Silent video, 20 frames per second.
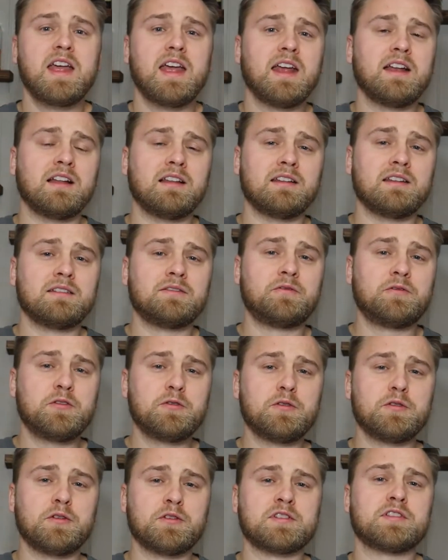and a
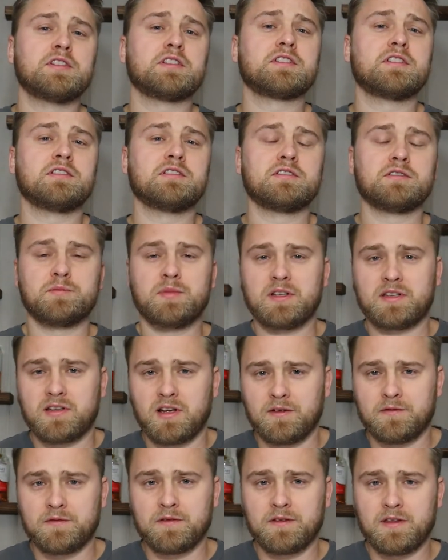few of those looked a little bit
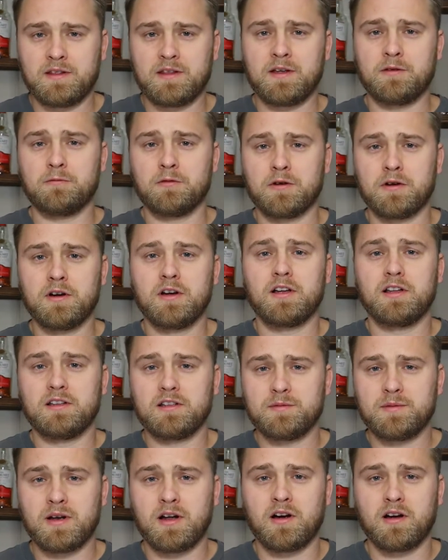tougher than they were, a
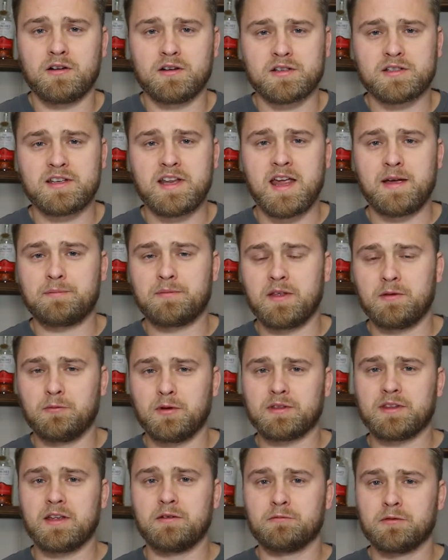little bit harder snap than
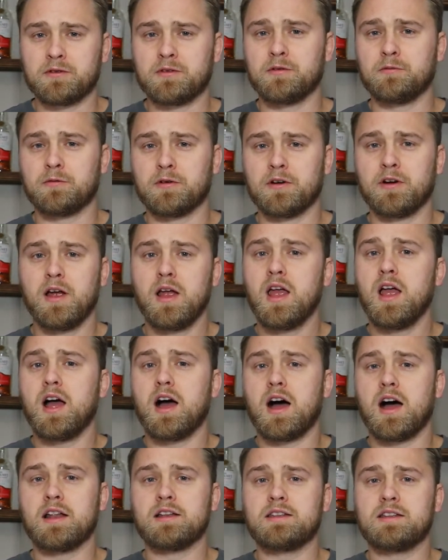what they really were
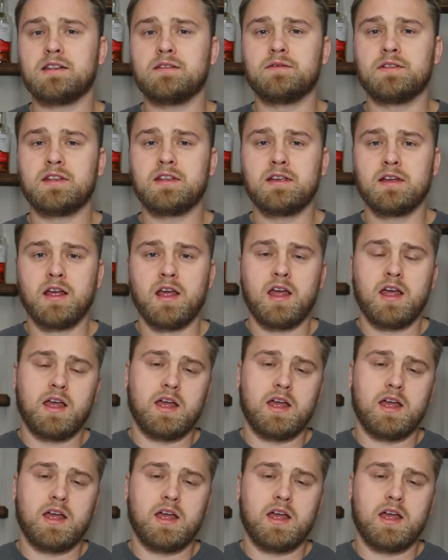on TV.